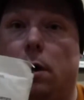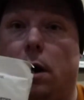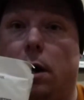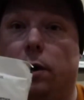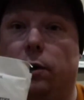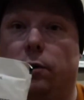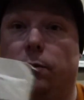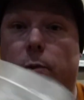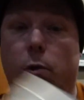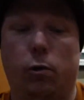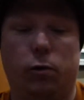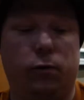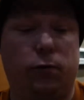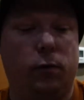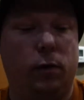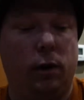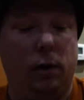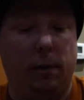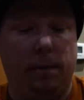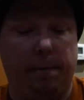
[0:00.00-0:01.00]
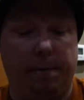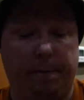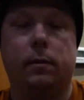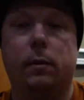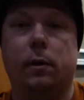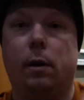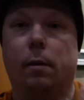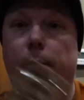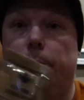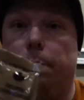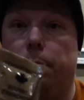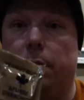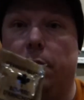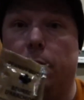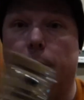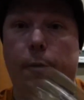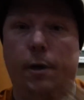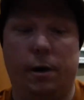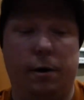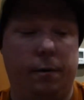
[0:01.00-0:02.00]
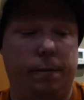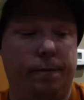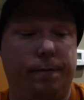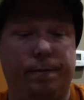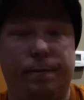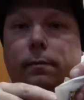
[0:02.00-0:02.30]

Ice sports drink. Peanut butter.